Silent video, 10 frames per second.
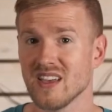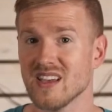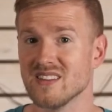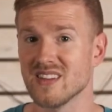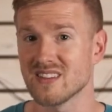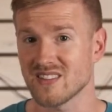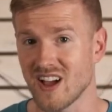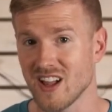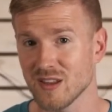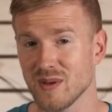is that
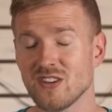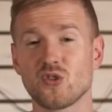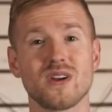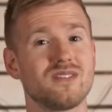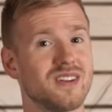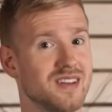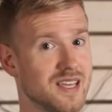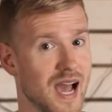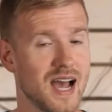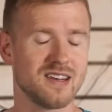Solomon trusted
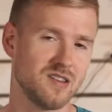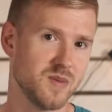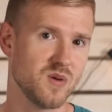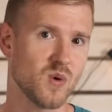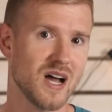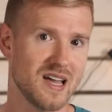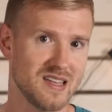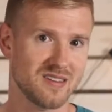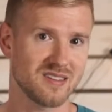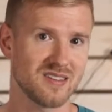God to be
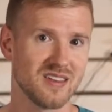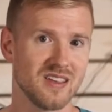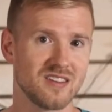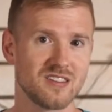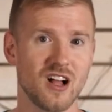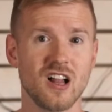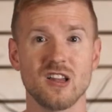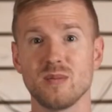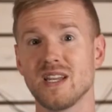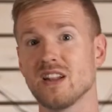wise.
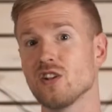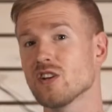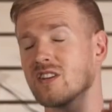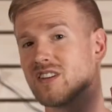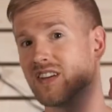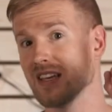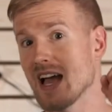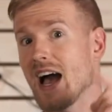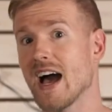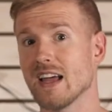Solomon looked to
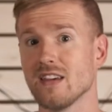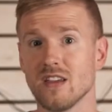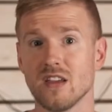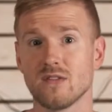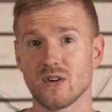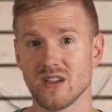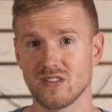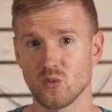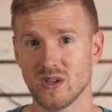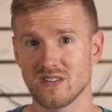God for
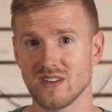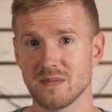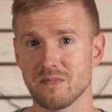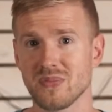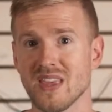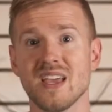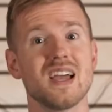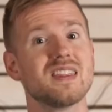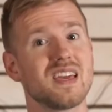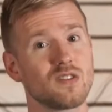his wisdom,
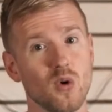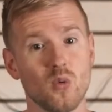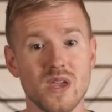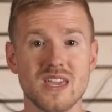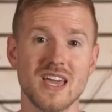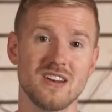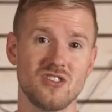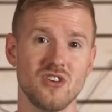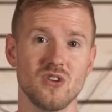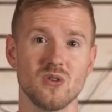and that's what we can
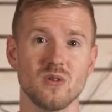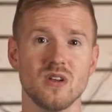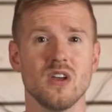too.